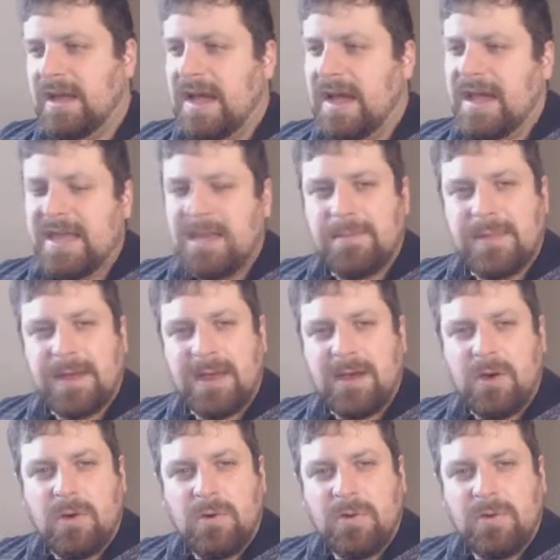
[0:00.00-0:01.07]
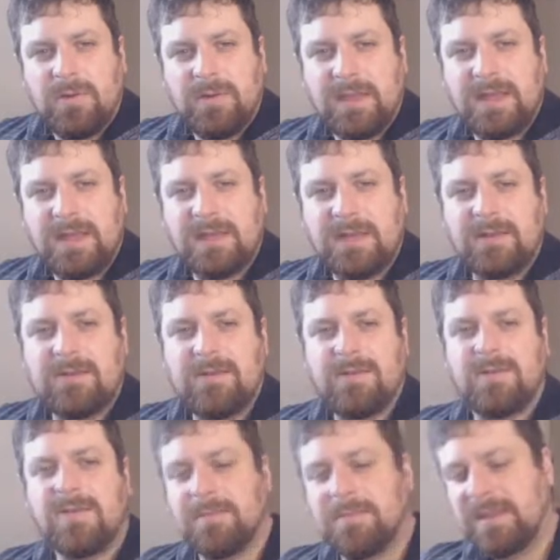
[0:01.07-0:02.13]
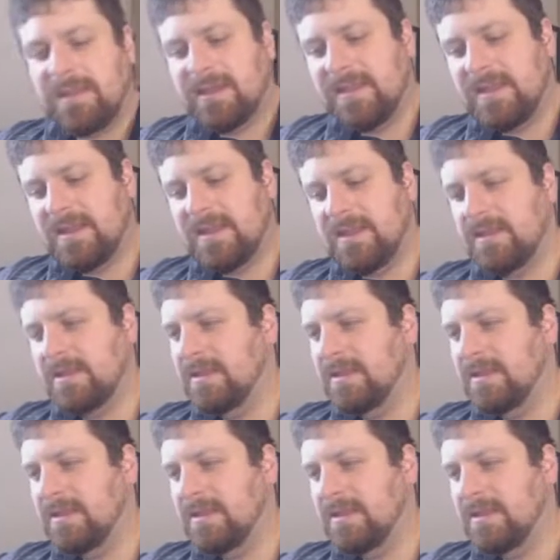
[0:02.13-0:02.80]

IMO in it, something like that.